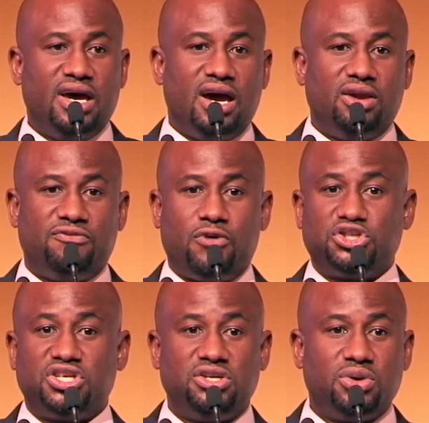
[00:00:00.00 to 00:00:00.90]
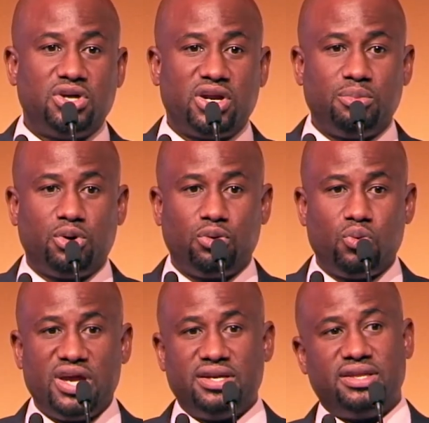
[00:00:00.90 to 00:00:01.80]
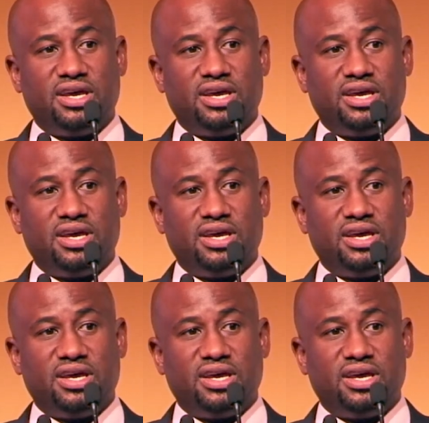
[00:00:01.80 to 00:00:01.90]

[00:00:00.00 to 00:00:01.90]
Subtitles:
and unfortunately you are not able to win,